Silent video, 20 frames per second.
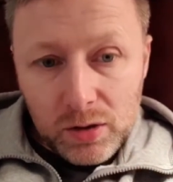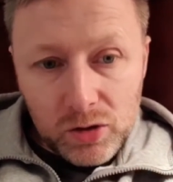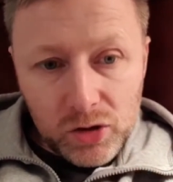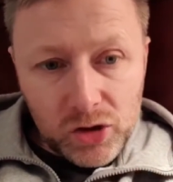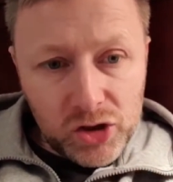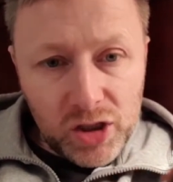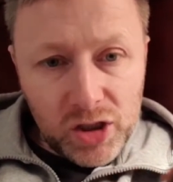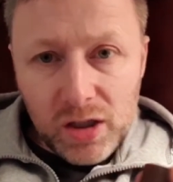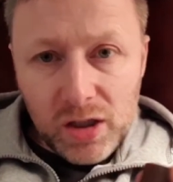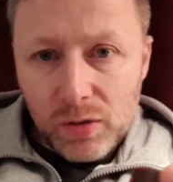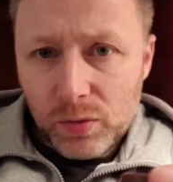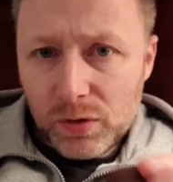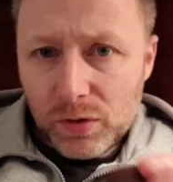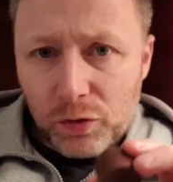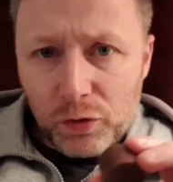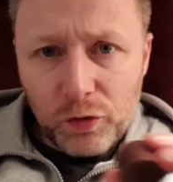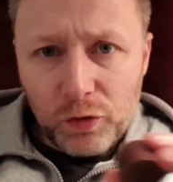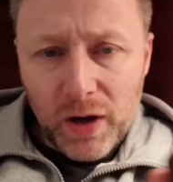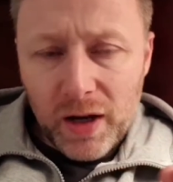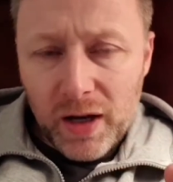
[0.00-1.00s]
She
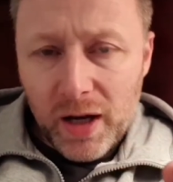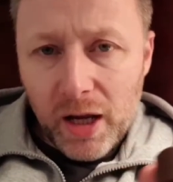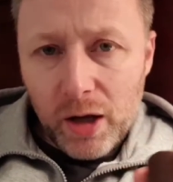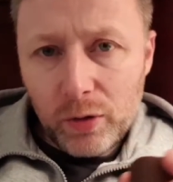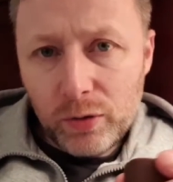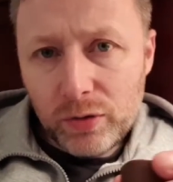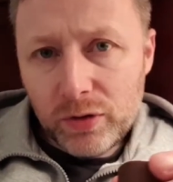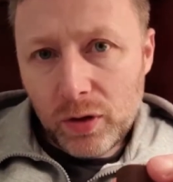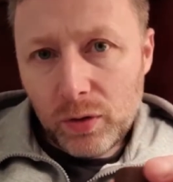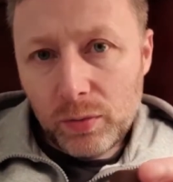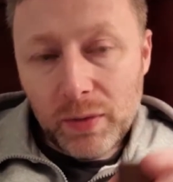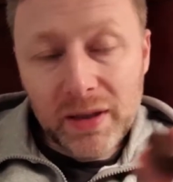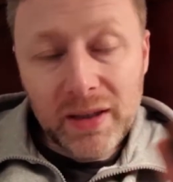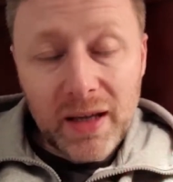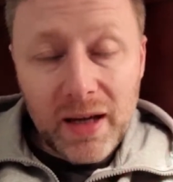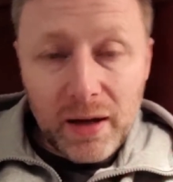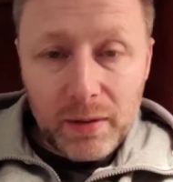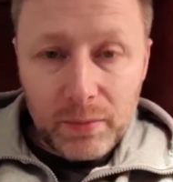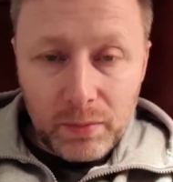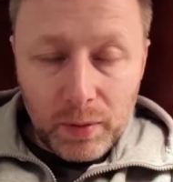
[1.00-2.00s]
was fit and healthy. My
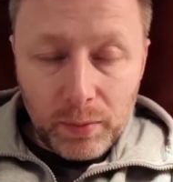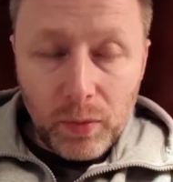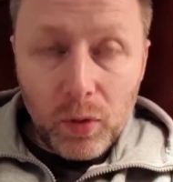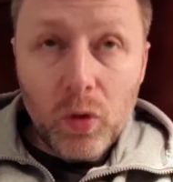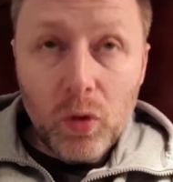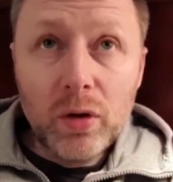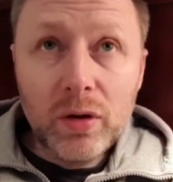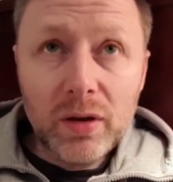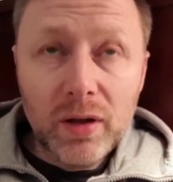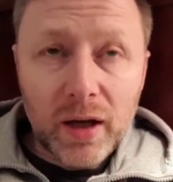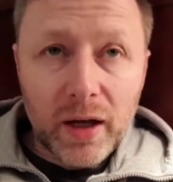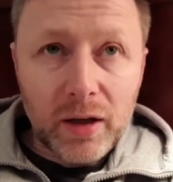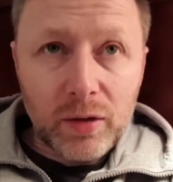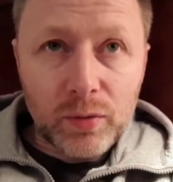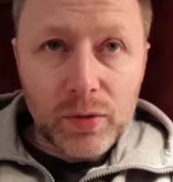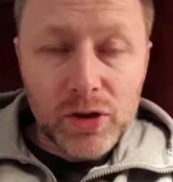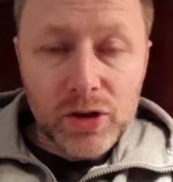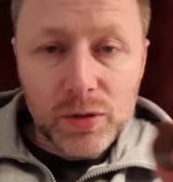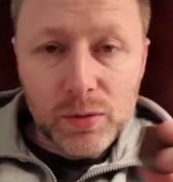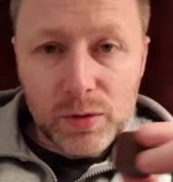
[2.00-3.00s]
ma
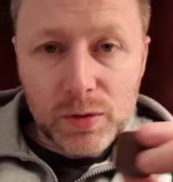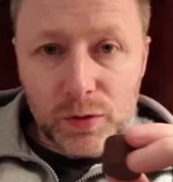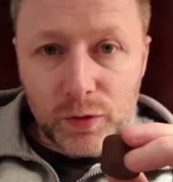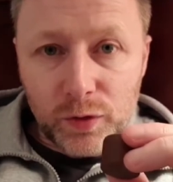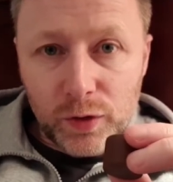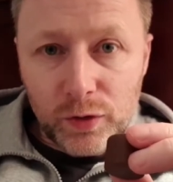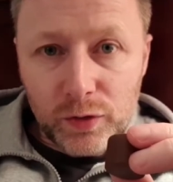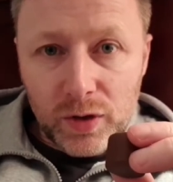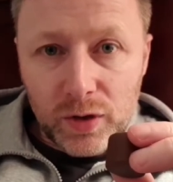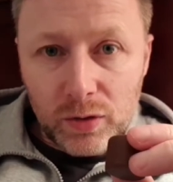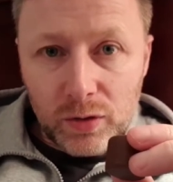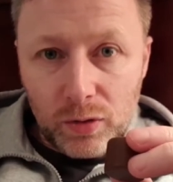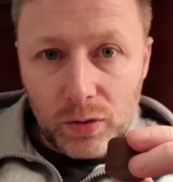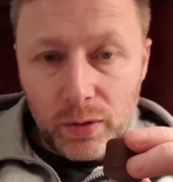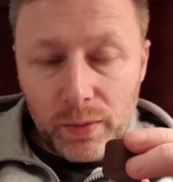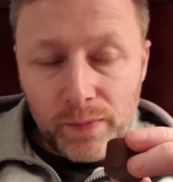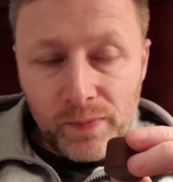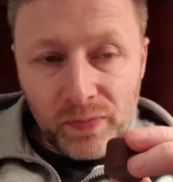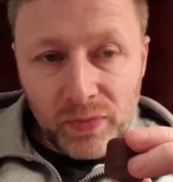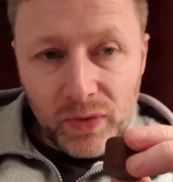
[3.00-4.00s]
died when she was
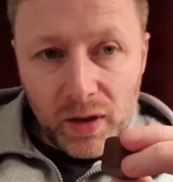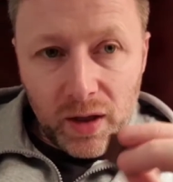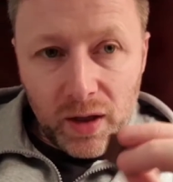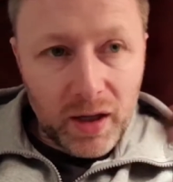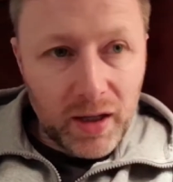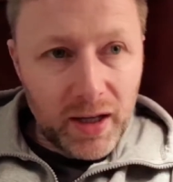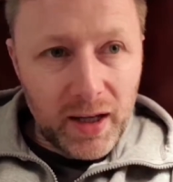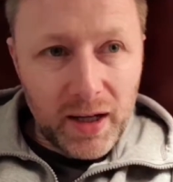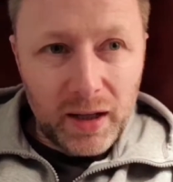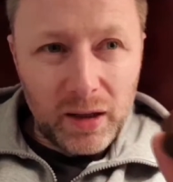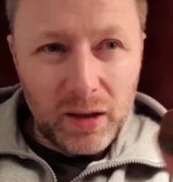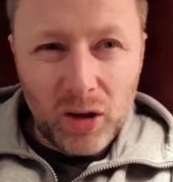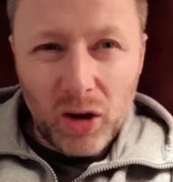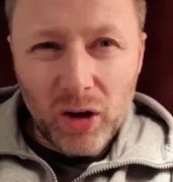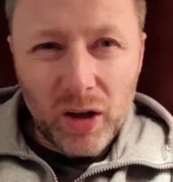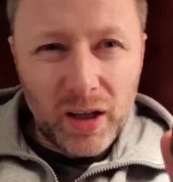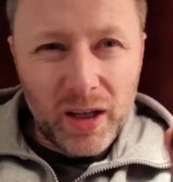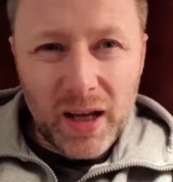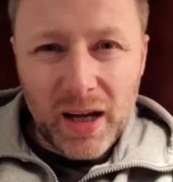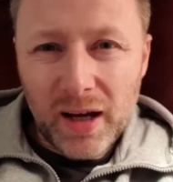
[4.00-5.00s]
52. A kind of
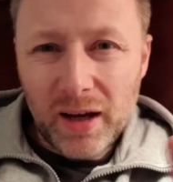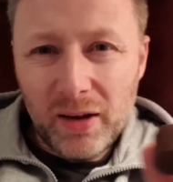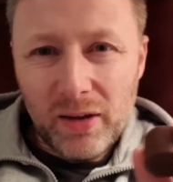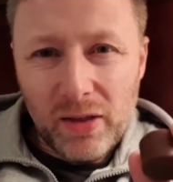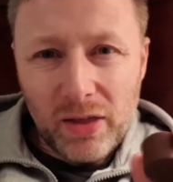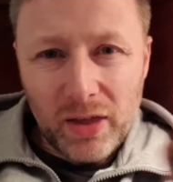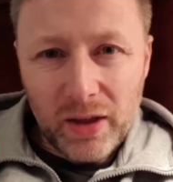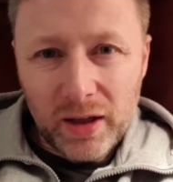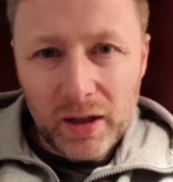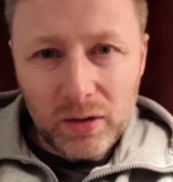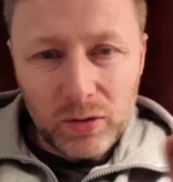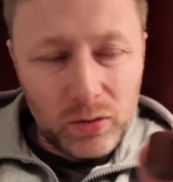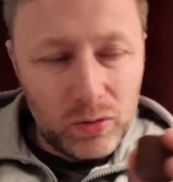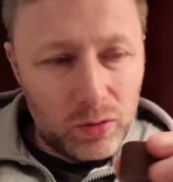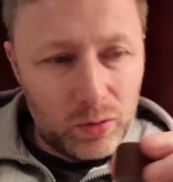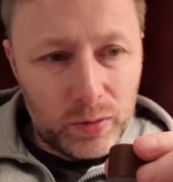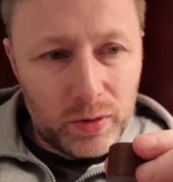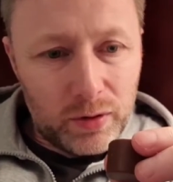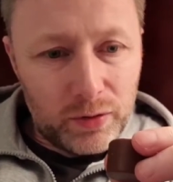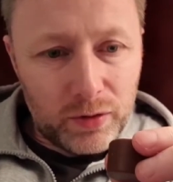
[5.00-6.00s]
lung and heart thing. I don't
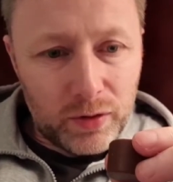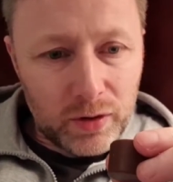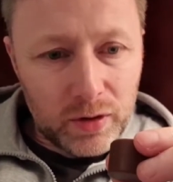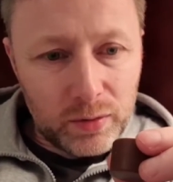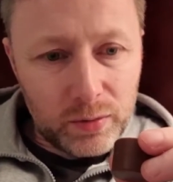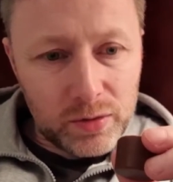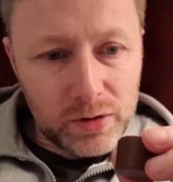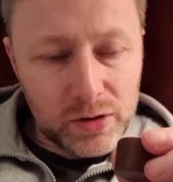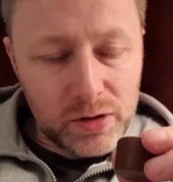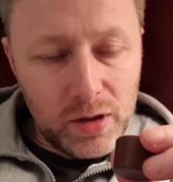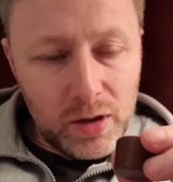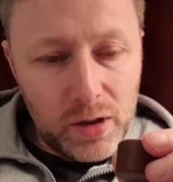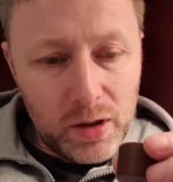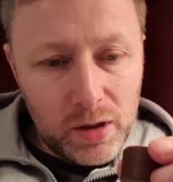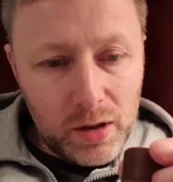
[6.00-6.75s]
know what the fuck it was.